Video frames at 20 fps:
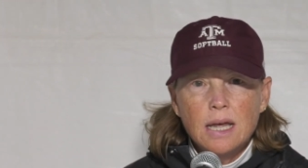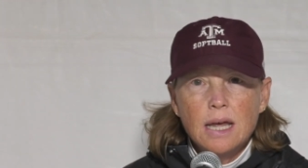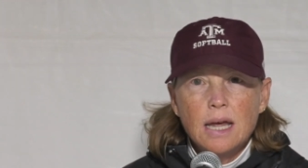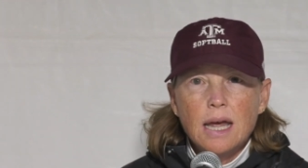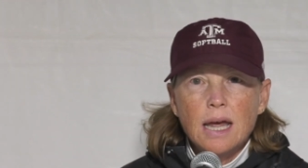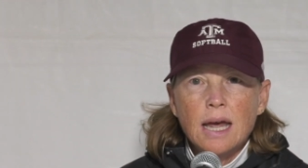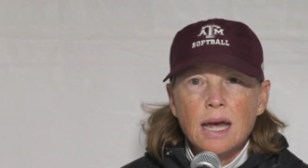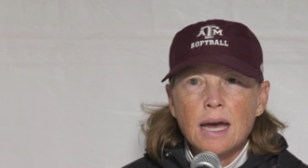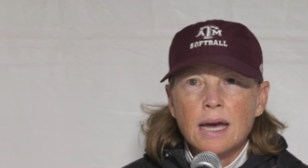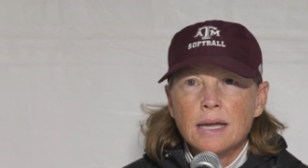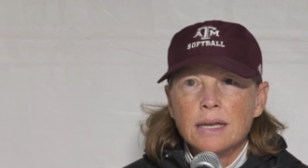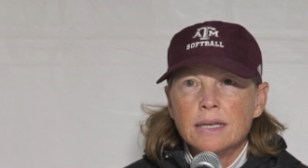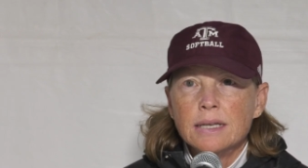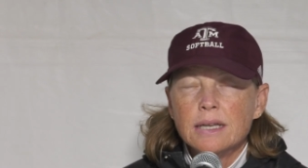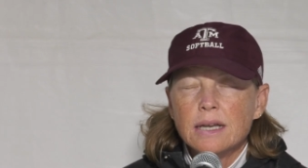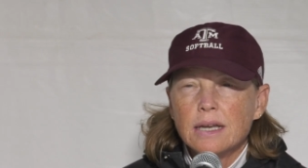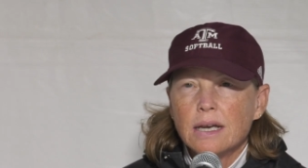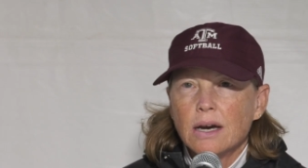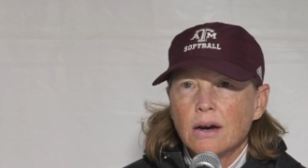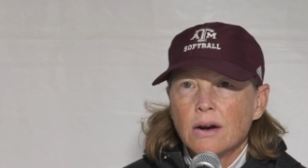
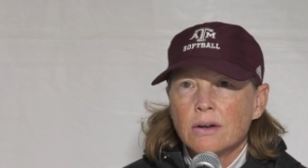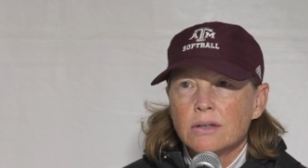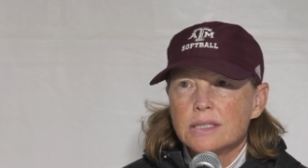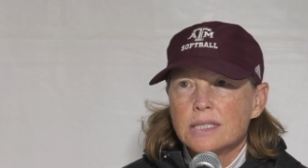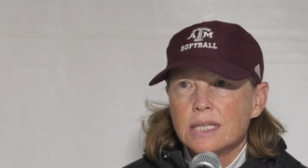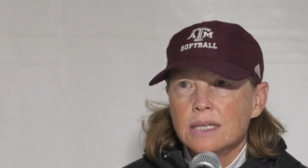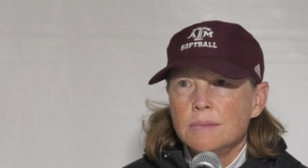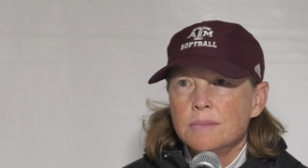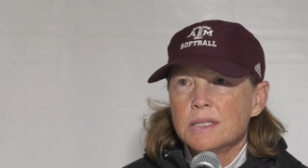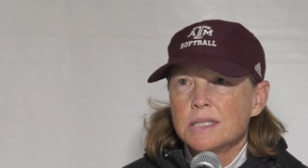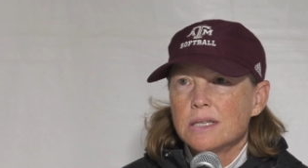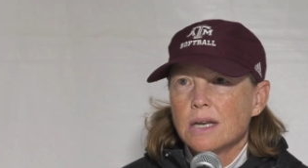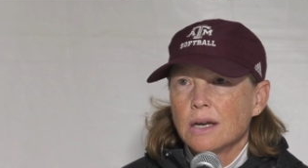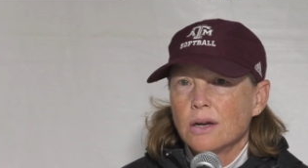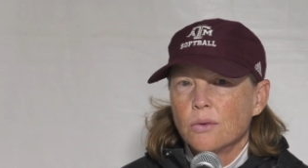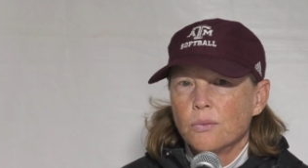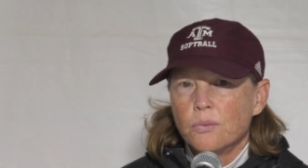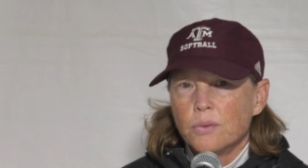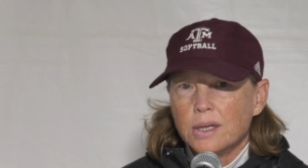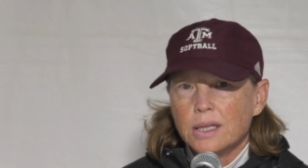And our team has done
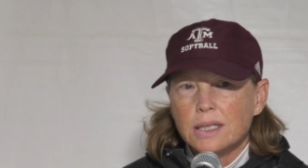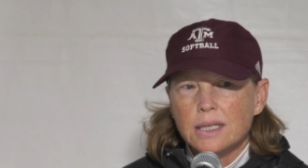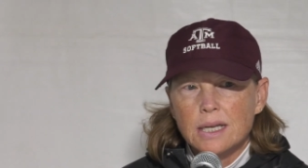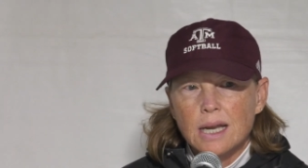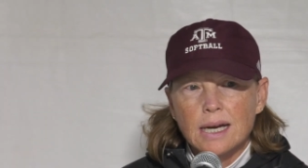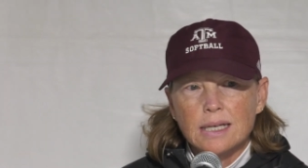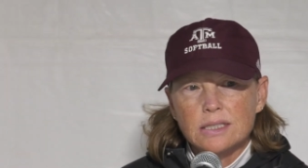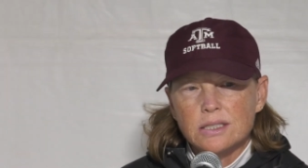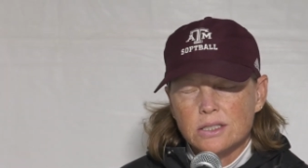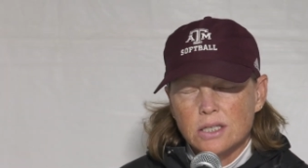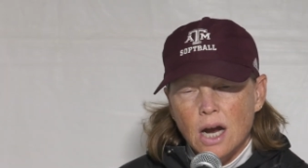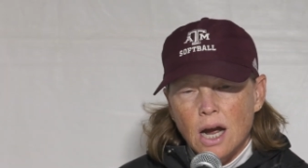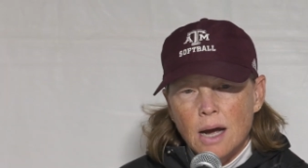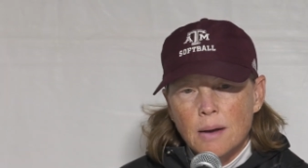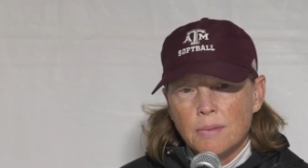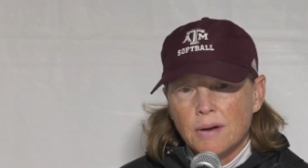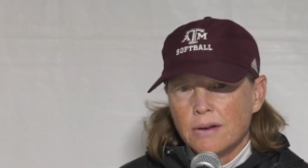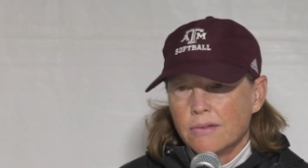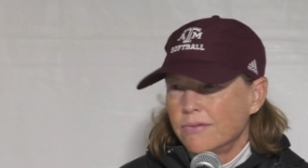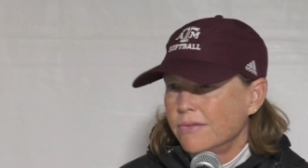a really nice
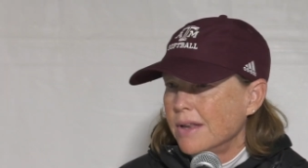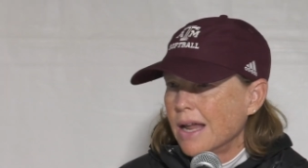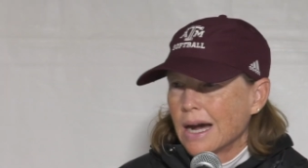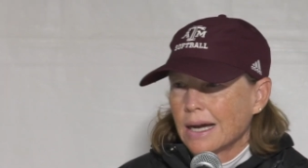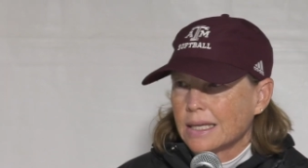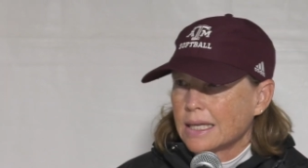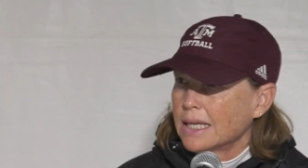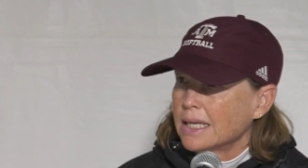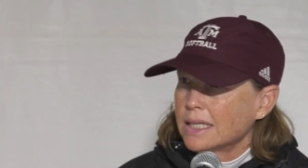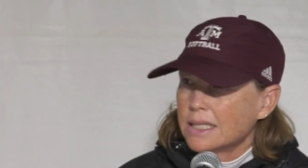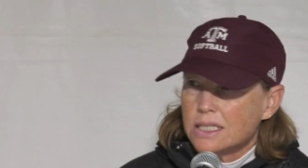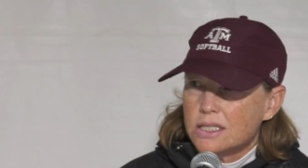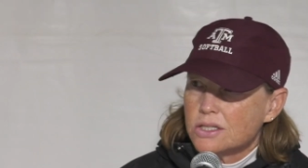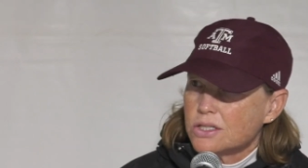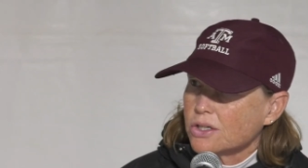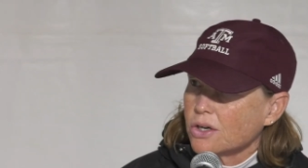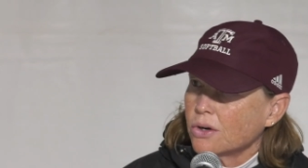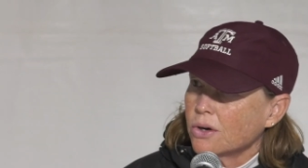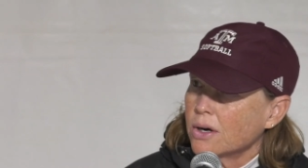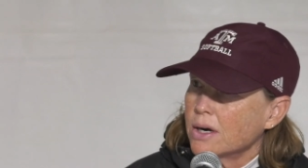job of not getting
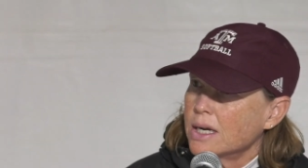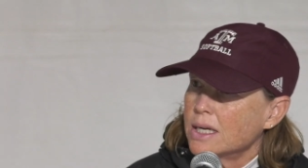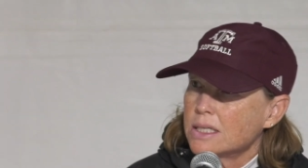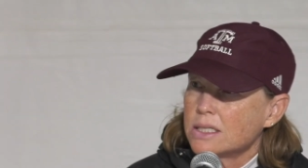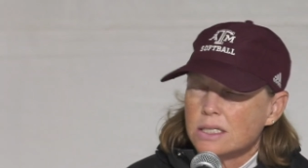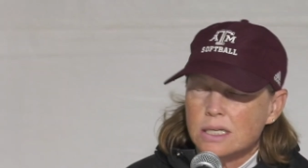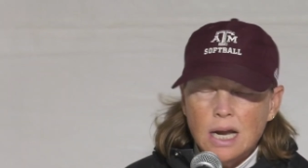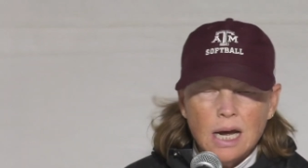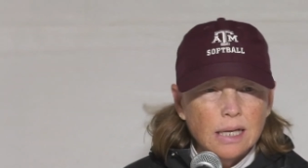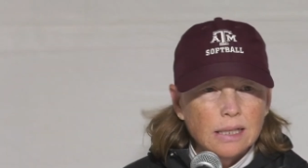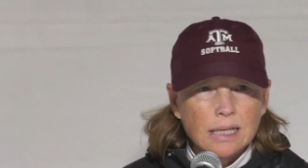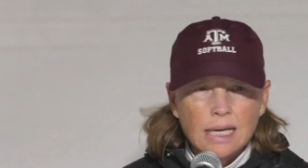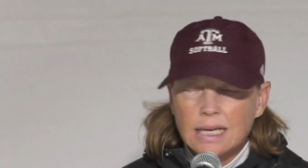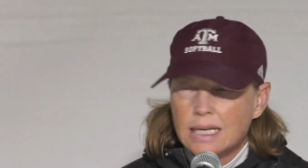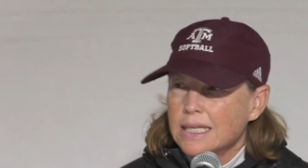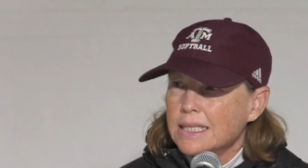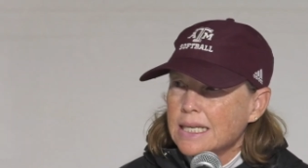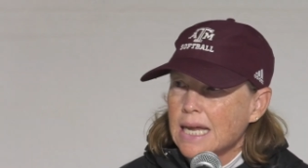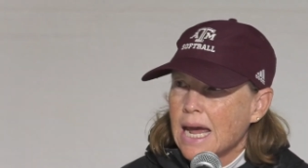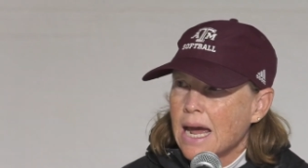discouraged, not
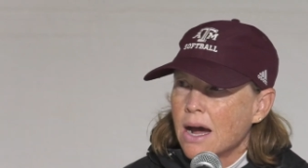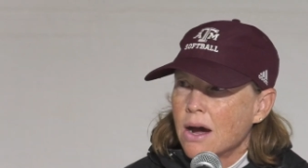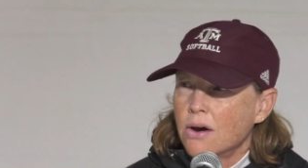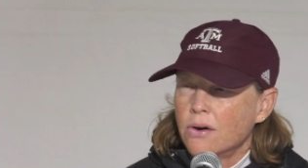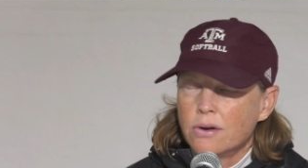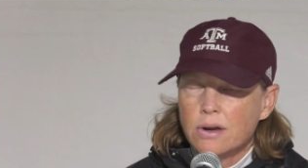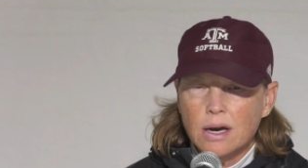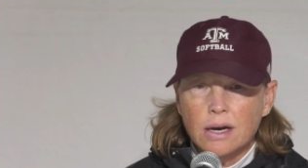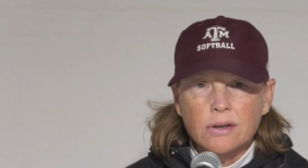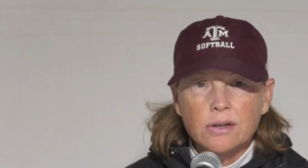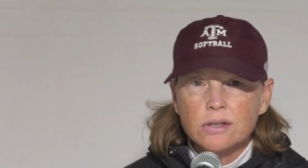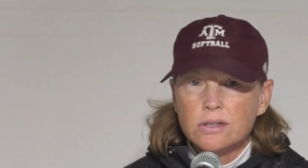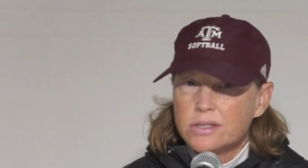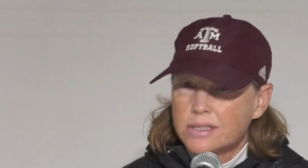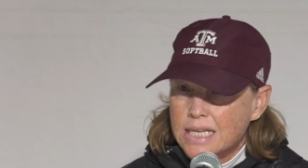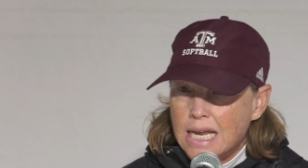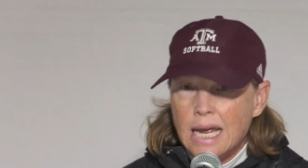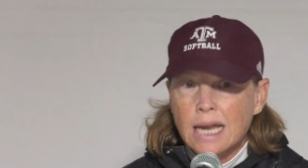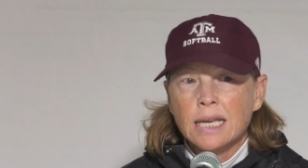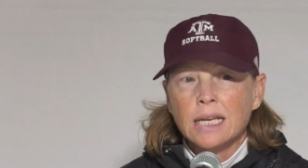letting down,
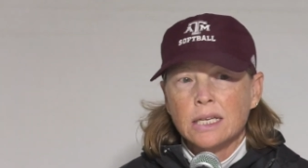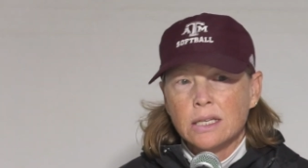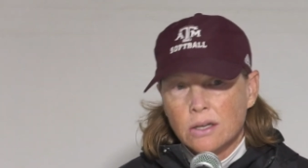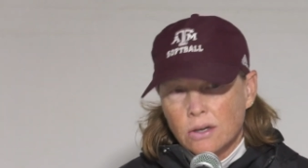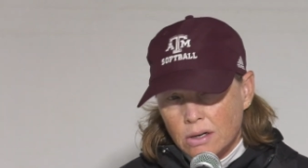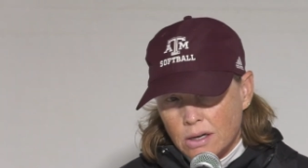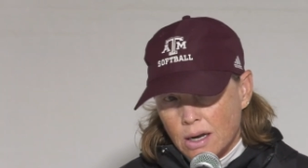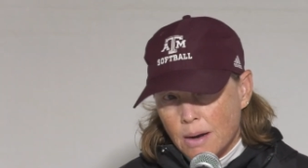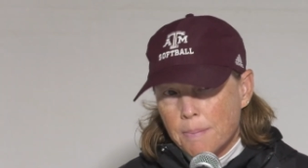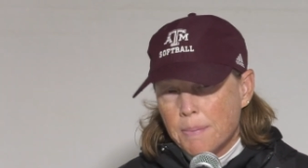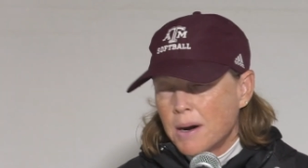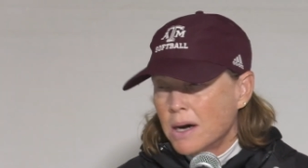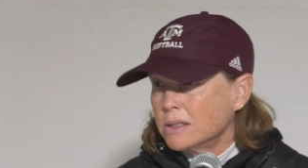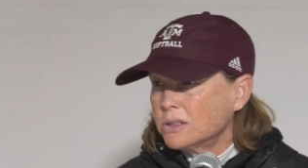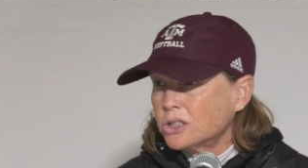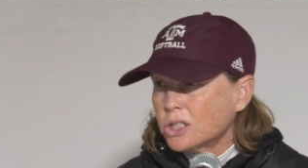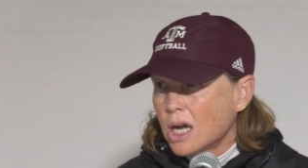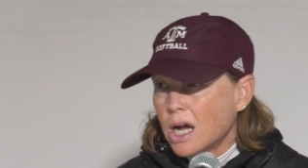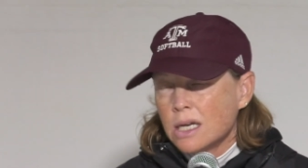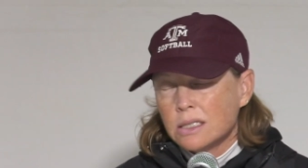understanding you're going to
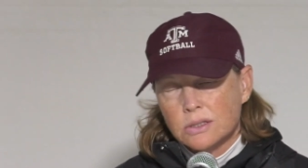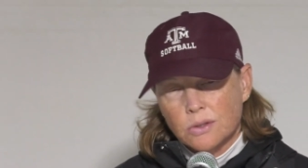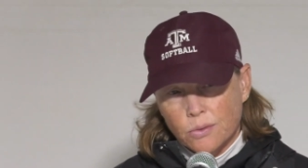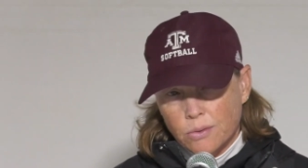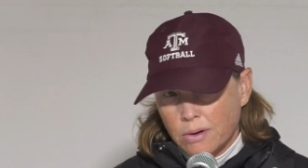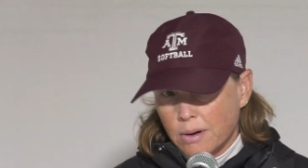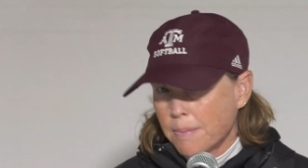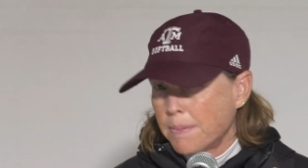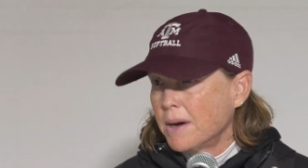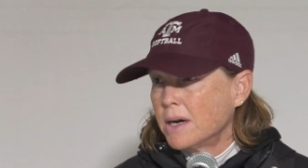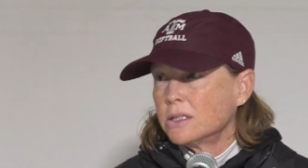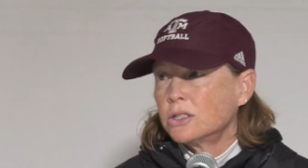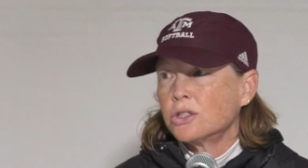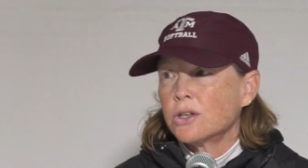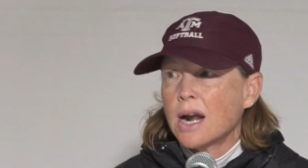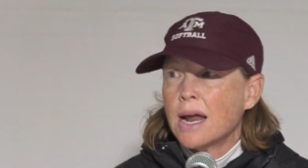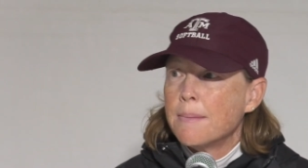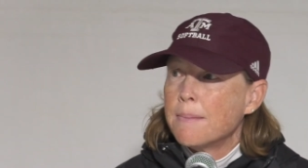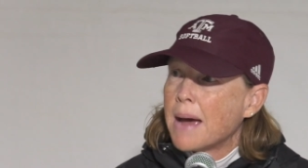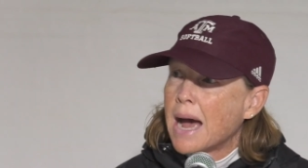punch us, and we're going to punch
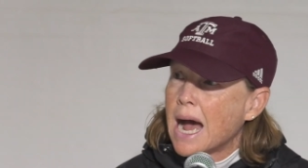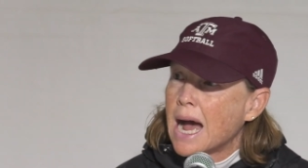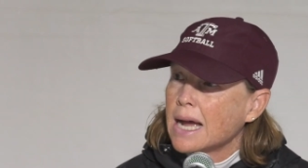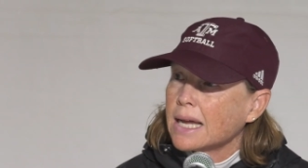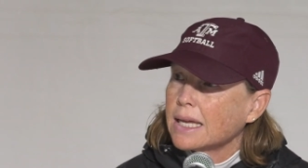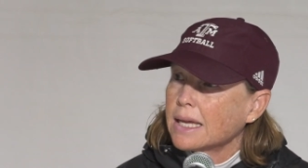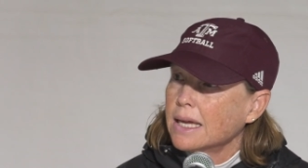right back